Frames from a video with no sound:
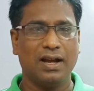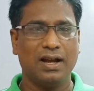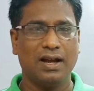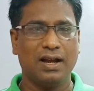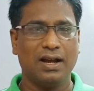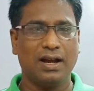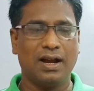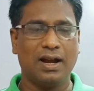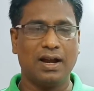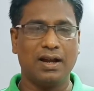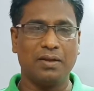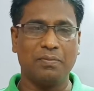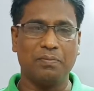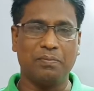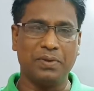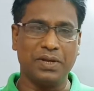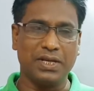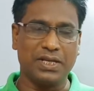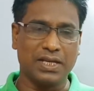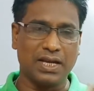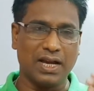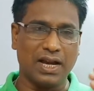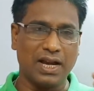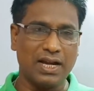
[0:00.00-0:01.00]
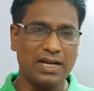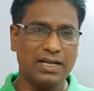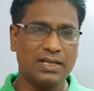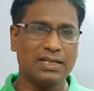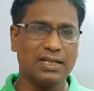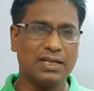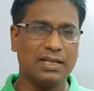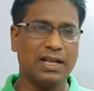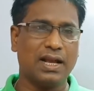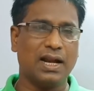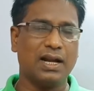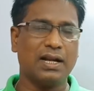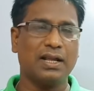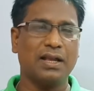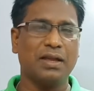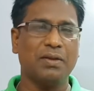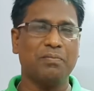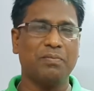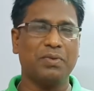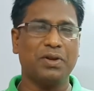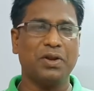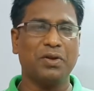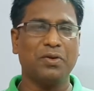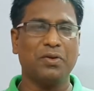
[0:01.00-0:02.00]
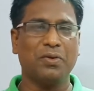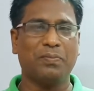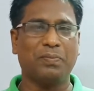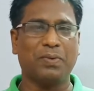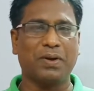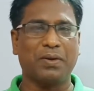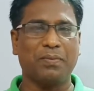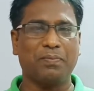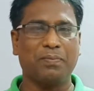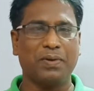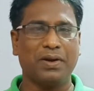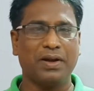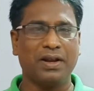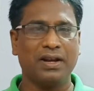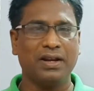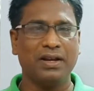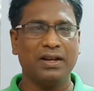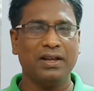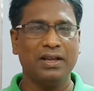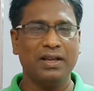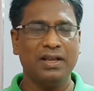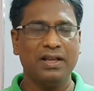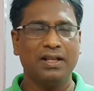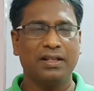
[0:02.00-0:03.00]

And besides that embryo proper,